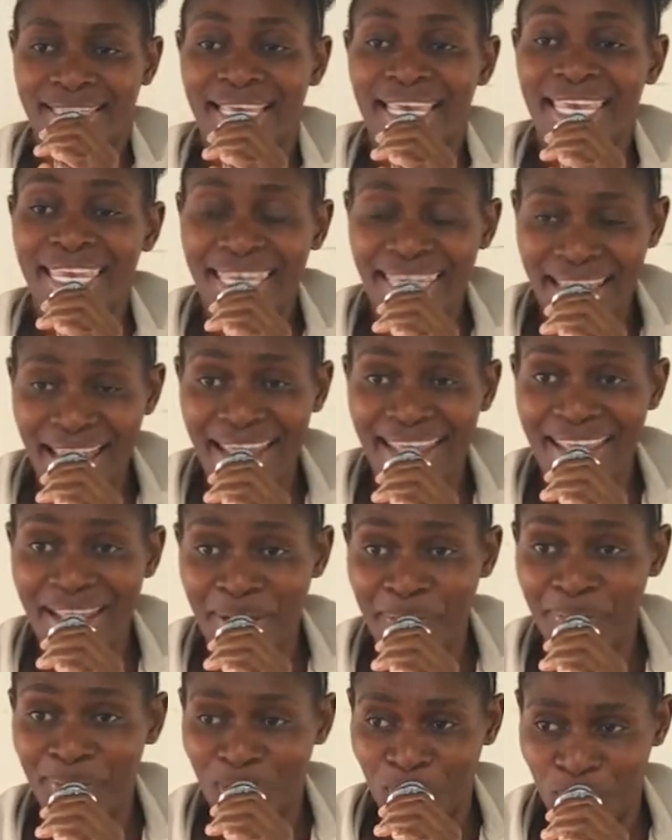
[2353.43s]
here I
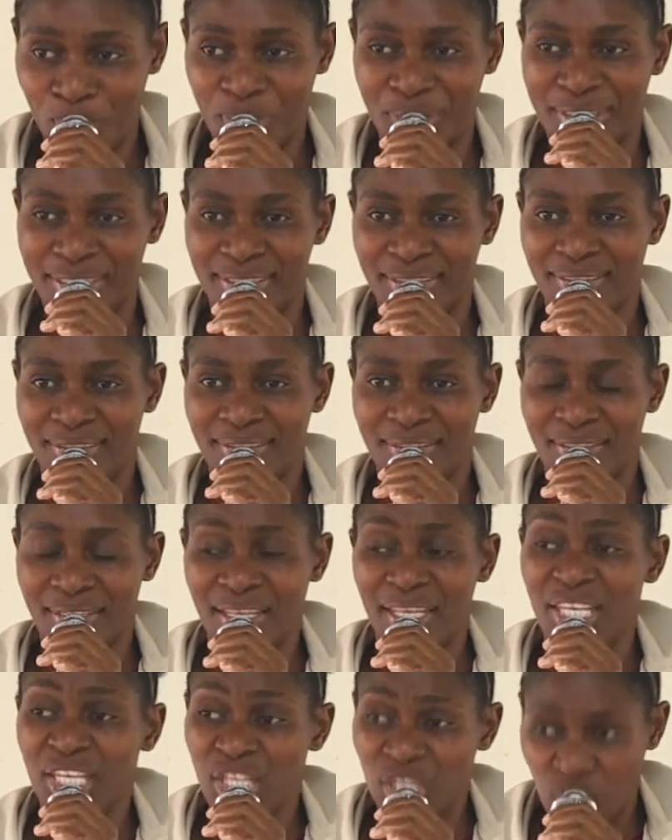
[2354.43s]
am, Lord.
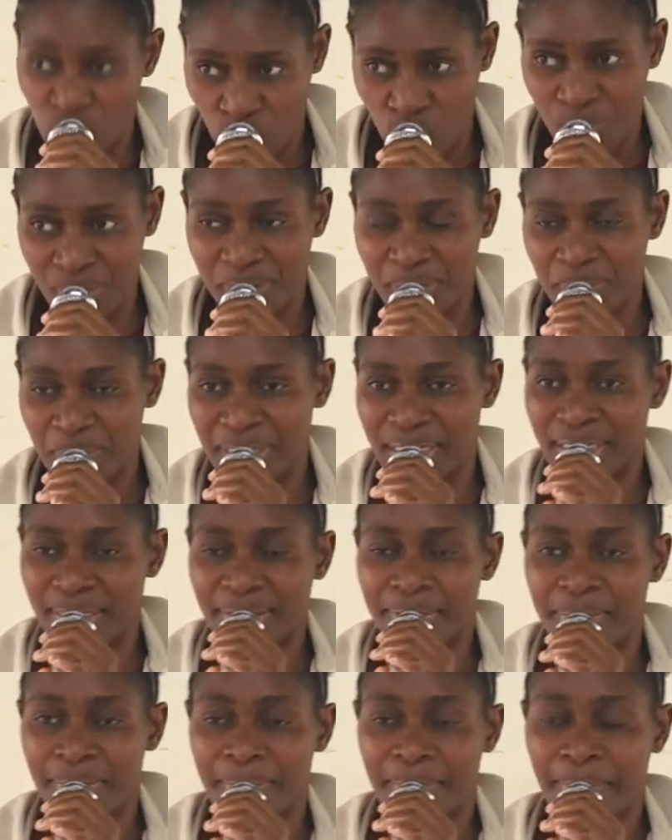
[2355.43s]
Use me.